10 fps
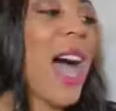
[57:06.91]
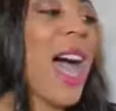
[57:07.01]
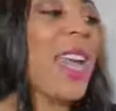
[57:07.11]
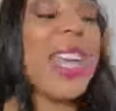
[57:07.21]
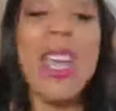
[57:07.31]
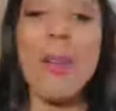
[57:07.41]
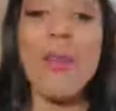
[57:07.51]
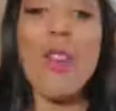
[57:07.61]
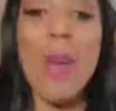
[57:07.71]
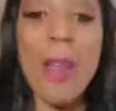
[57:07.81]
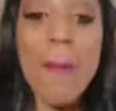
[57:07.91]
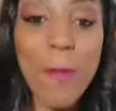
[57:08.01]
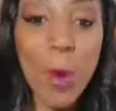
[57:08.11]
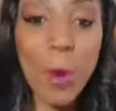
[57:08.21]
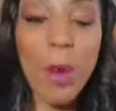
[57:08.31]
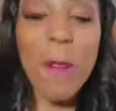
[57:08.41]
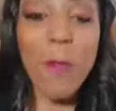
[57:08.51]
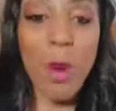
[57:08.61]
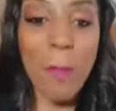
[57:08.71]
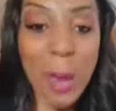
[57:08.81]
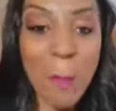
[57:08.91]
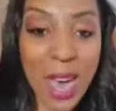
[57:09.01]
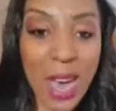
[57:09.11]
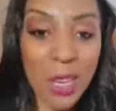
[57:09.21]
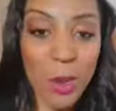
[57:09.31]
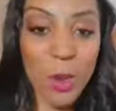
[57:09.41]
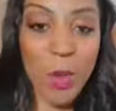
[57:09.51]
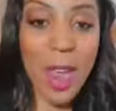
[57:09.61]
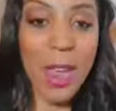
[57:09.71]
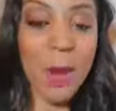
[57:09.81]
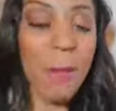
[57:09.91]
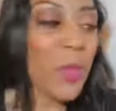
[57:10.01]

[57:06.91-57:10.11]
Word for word: I am grateful for my body, right?